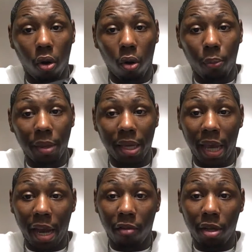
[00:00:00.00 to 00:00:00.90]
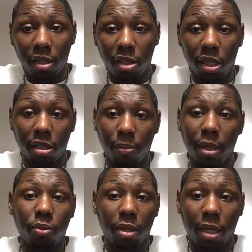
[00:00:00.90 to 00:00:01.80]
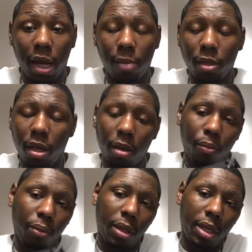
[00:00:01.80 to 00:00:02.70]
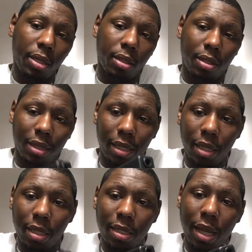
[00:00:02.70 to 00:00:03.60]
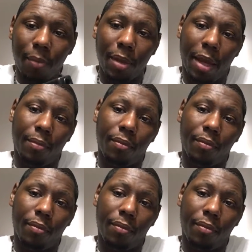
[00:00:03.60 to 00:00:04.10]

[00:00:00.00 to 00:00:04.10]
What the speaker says: open carry just to mess with the cops, please, y'all need to stop that.